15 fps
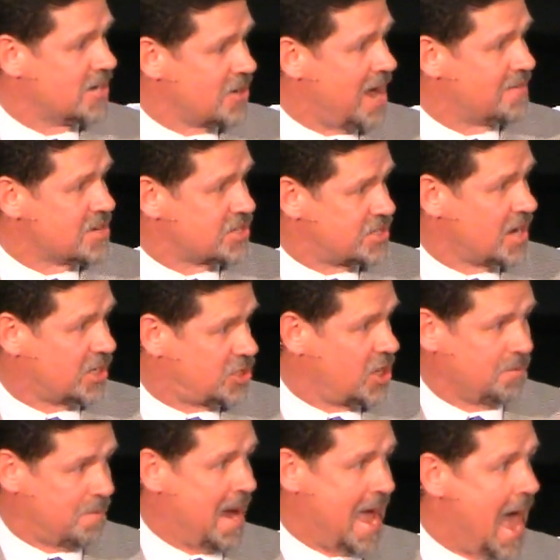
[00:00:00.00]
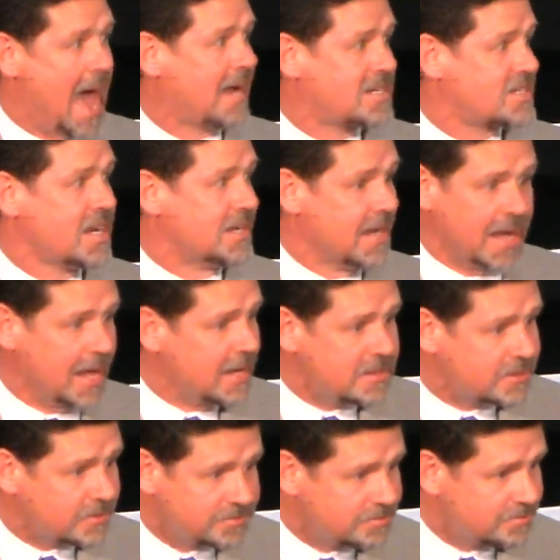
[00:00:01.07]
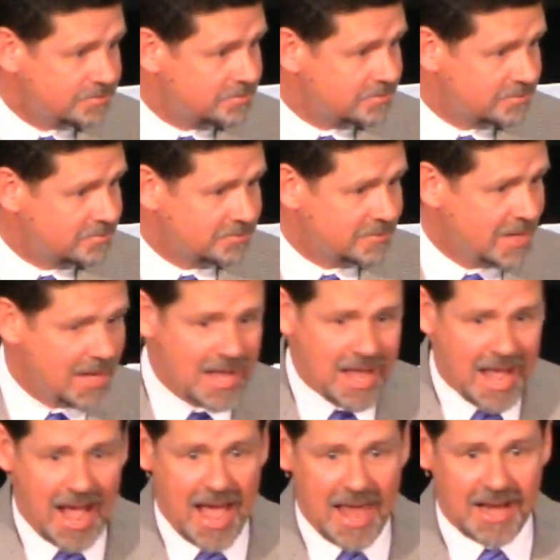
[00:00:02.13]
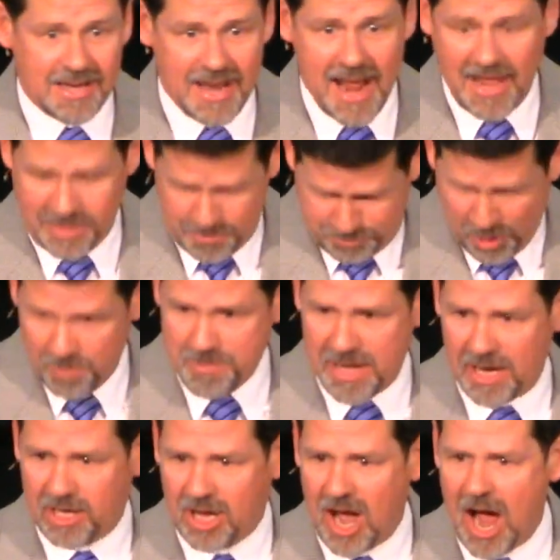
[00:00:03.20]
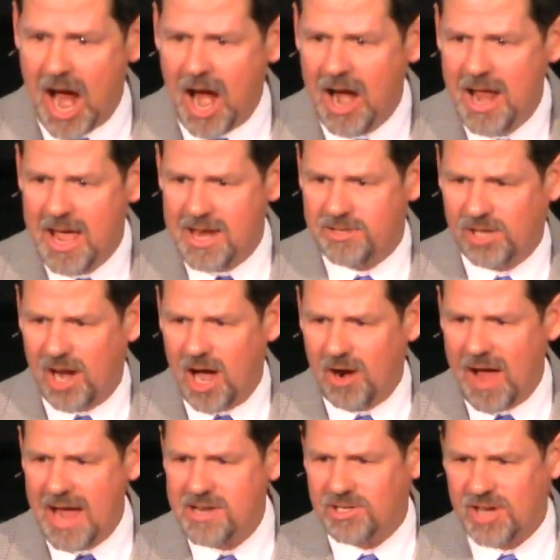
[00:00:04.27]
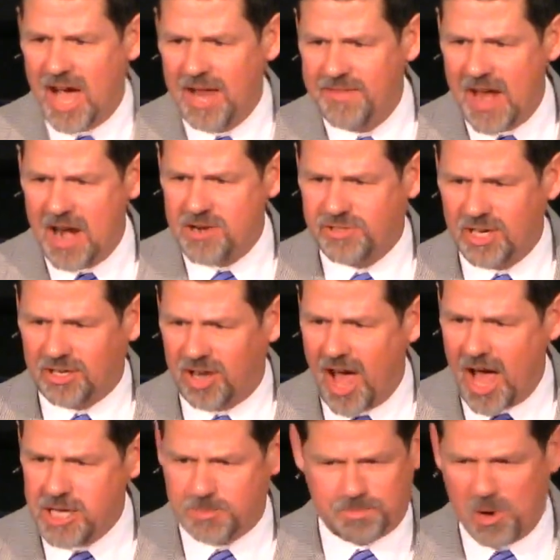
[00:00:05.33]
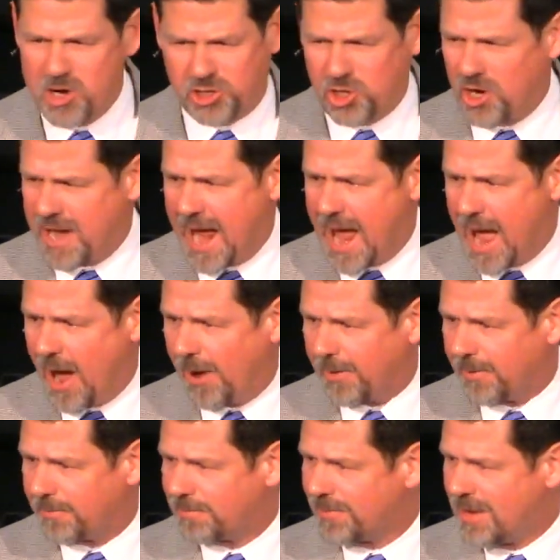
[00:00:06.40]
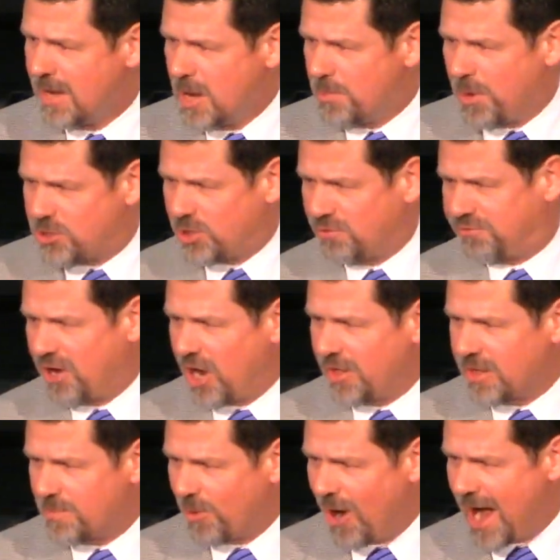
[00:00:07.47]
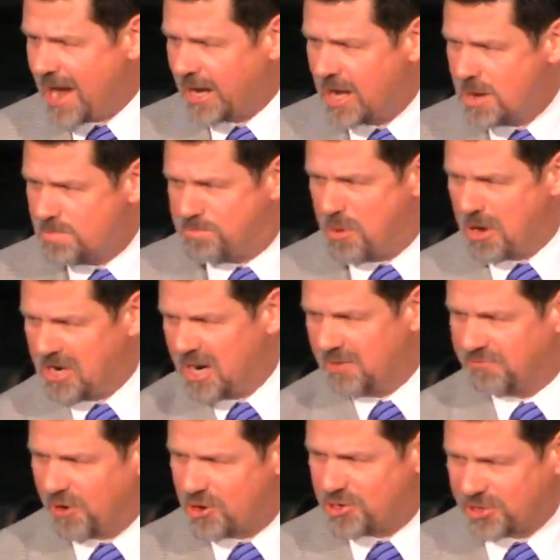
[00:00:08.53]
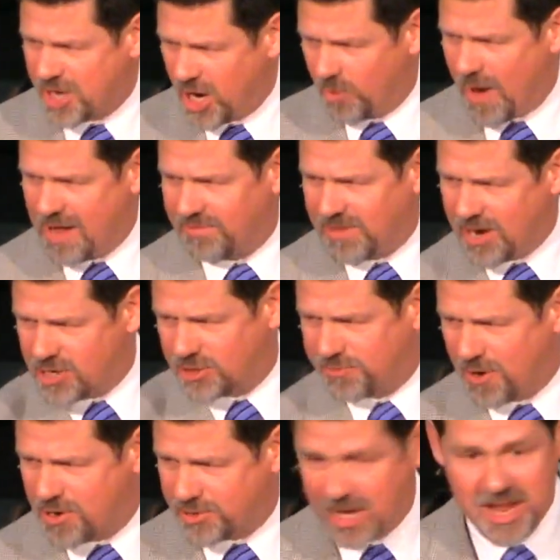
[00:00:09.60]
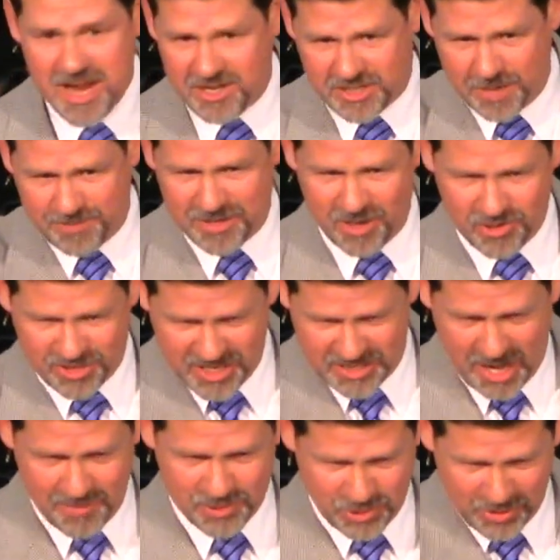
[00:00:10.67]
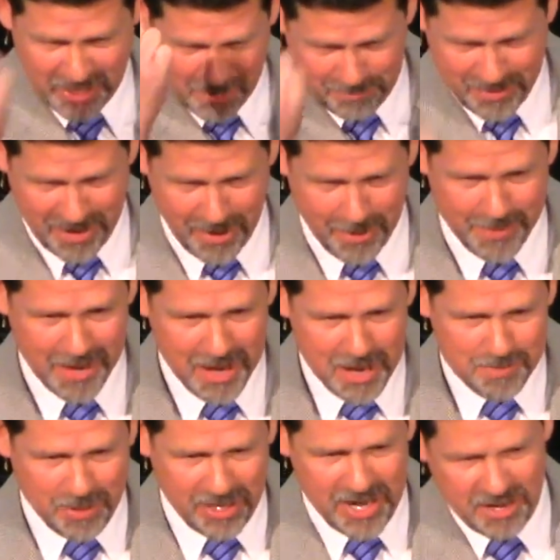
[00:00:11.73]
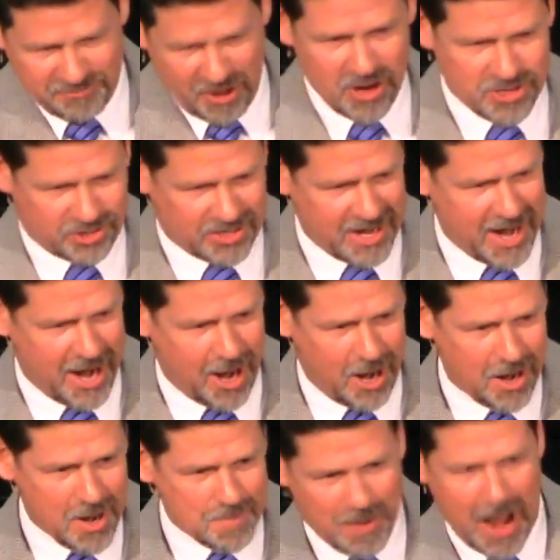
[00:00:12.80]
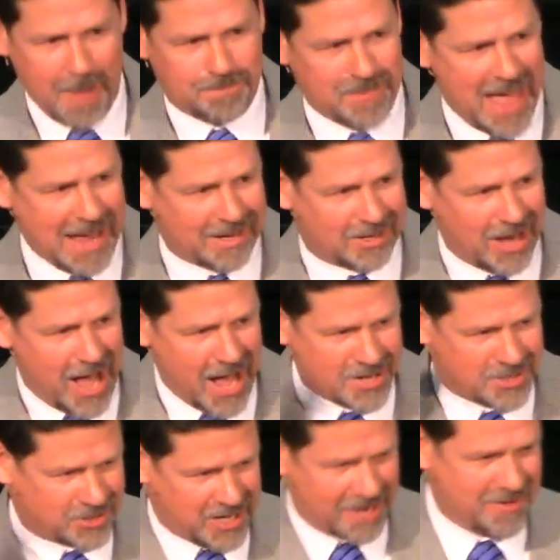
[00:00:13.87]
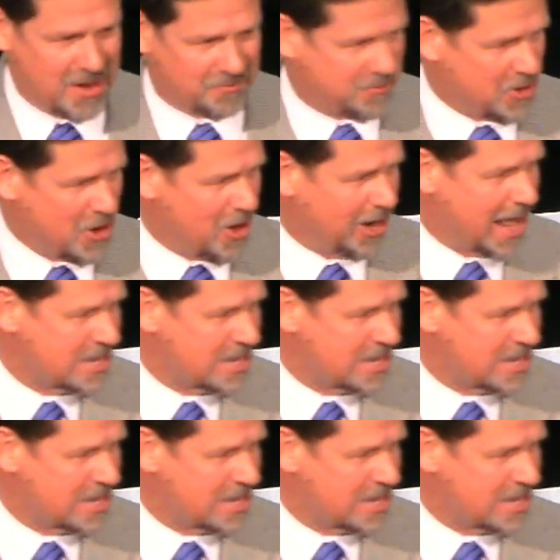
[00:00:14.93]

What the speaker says: how to drive a stick shift by accident. I had a dad that put me in a car and said, all right, son, there's the clutch. Push her down. Put your foot on the brake. Put it in first gear. Right there's first, except in those days I was doing it up here. Put it in first gear, pop that clutch, give it fuel,